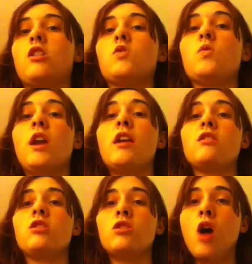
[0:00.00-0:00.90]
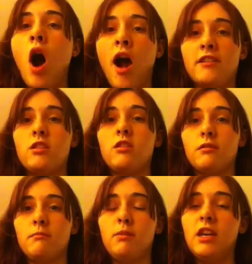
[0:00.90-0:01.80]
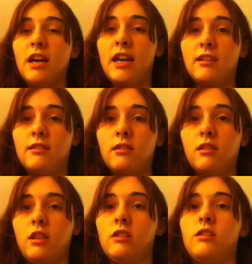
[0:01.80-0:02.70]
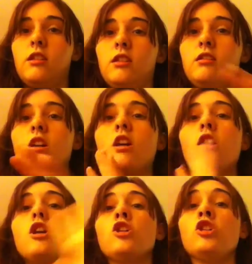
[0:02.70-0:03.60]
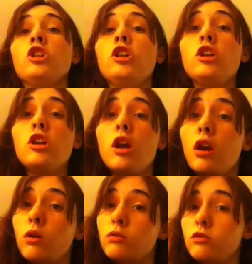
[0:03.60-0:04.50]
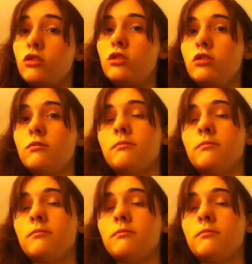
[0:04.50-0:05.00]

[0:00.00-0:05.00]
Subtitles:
You cannot be late. This is huge.